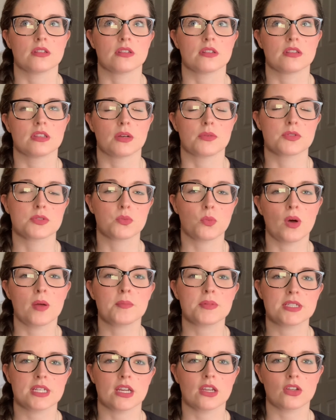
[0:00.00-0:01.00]
there was one
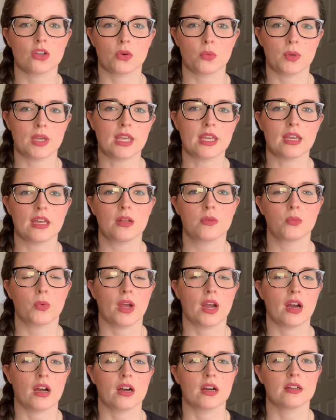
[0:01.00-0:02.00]
particular weekend
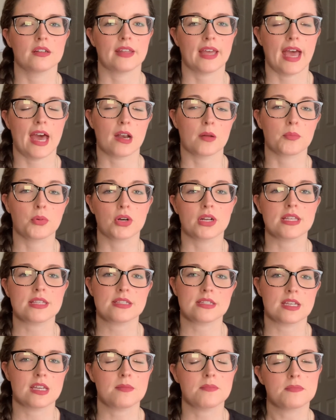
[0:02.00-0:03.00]
where they had a pretty
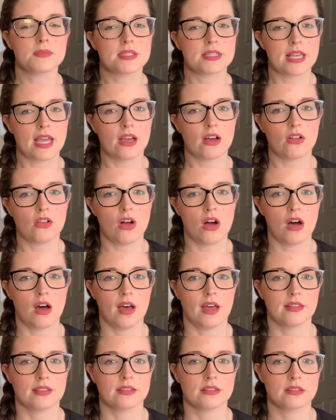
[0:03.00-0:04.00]
steep sale
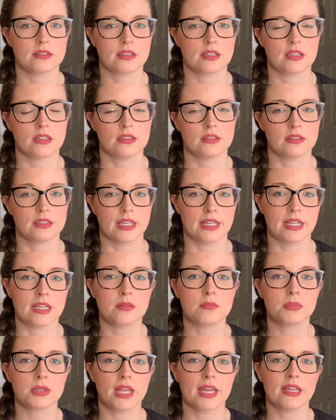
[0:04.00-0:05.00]
on
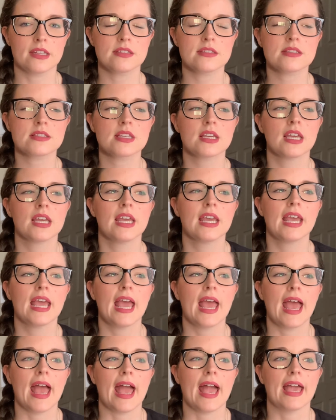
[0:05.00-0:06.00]
linen blends,
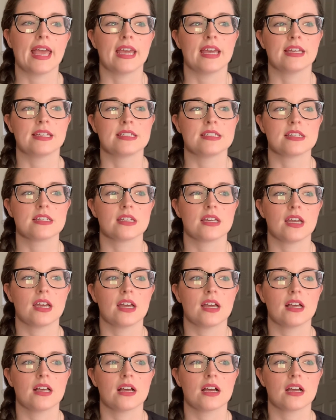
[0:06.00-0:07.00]
and
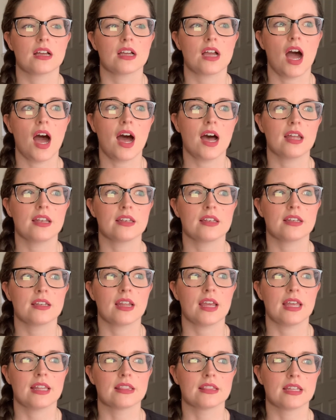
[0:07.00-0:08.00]
cotton
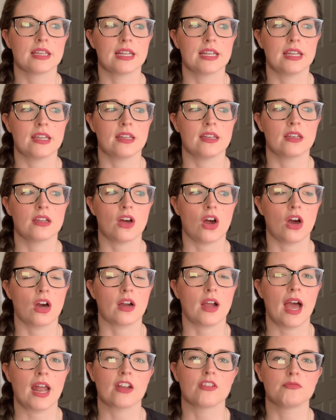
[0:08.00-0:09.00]
and linen are
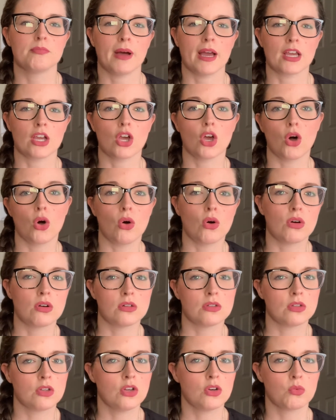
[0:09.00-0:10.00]
kind of my
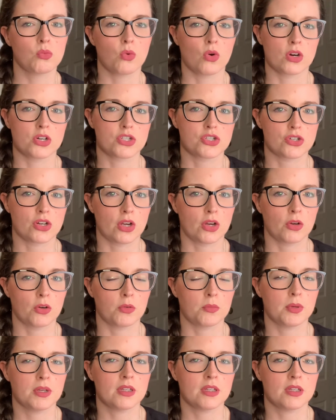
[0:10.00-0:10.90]
goal wardrobe